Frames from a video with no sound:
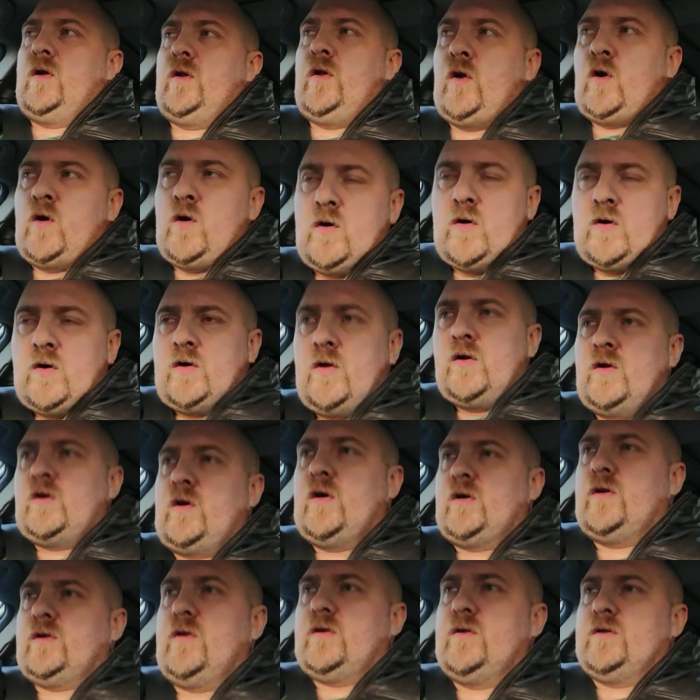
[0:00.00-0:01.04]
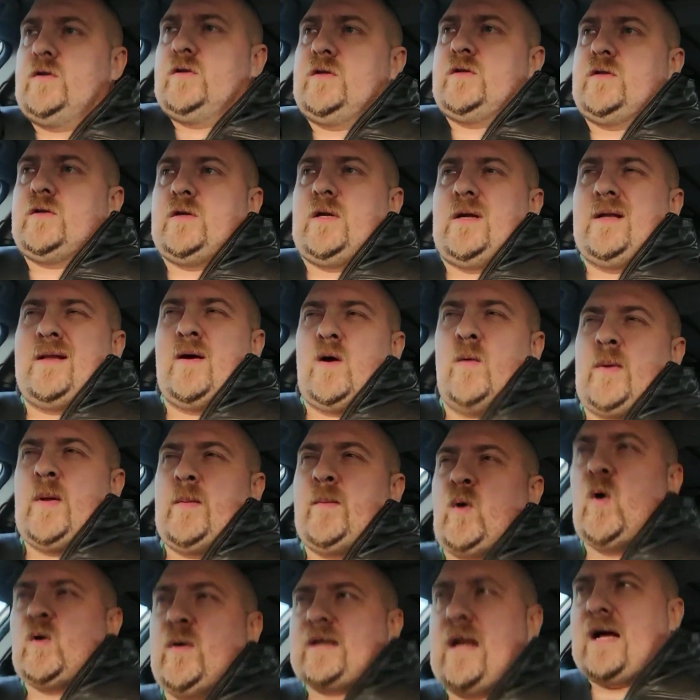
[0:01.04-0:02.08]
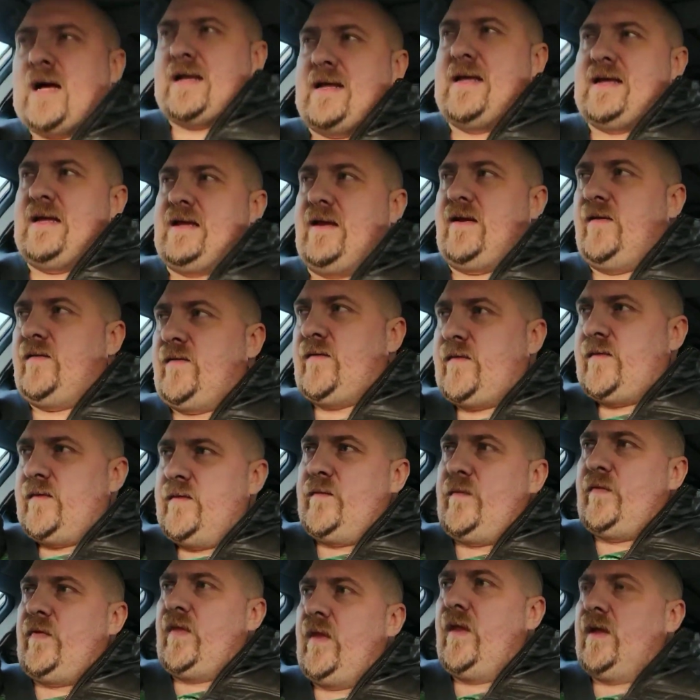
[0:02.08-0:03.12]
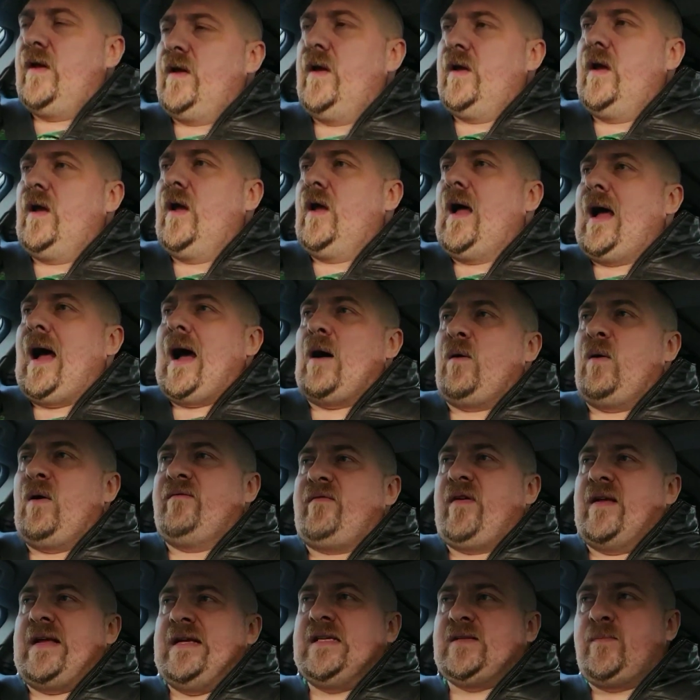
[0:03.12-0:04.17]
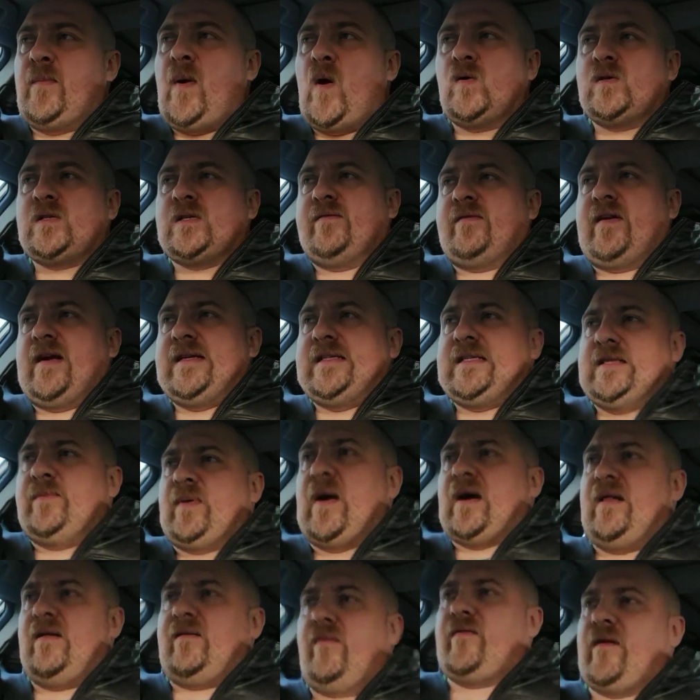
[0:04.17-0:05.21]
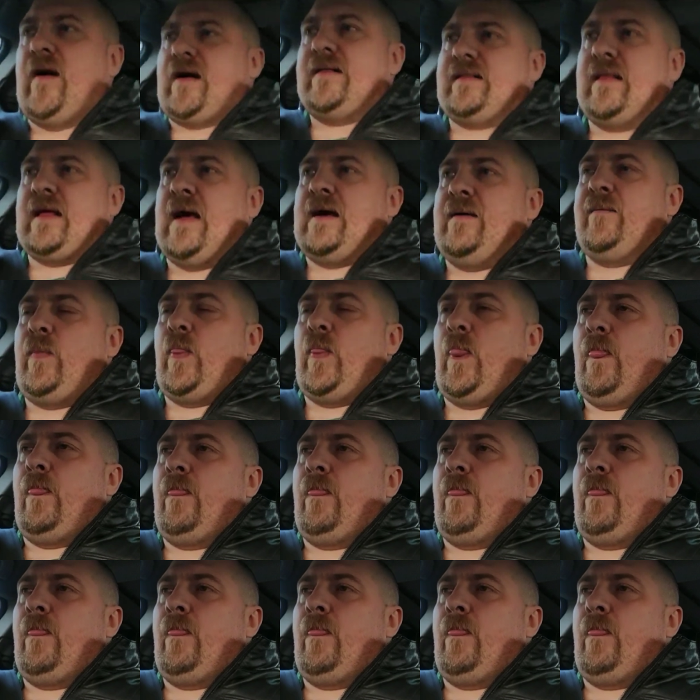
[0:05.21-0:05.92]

young and a little bit more naive. However, he's motivated by the fact that